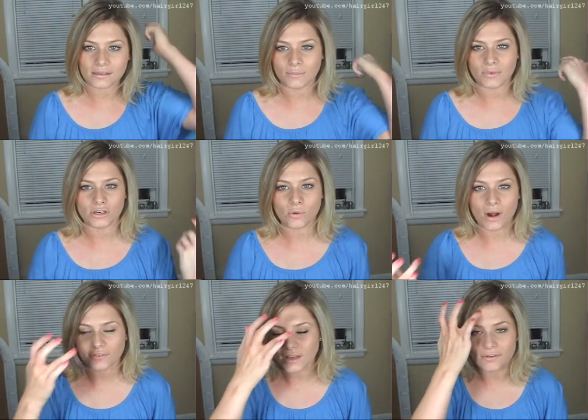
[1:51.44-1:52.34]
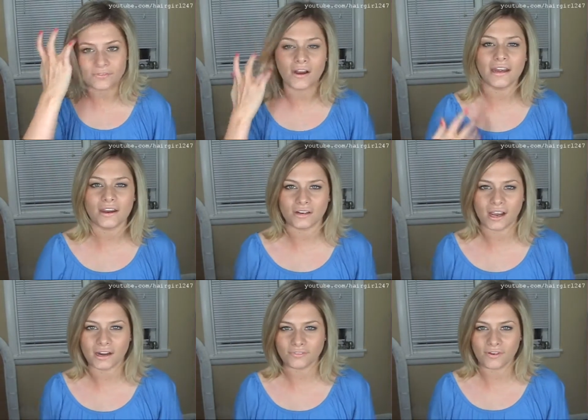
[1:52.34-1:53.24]
mean, you don't have to have fine hair to
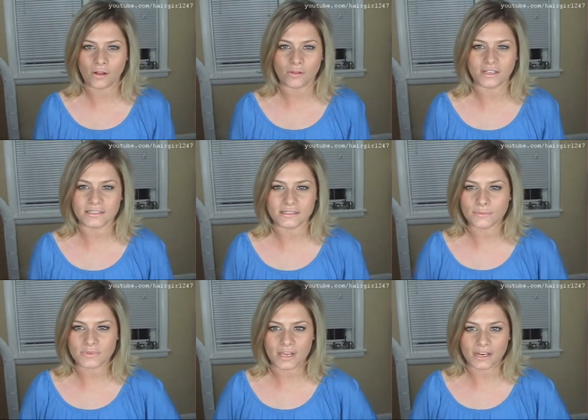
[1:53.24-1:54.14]
kind of follow these tips.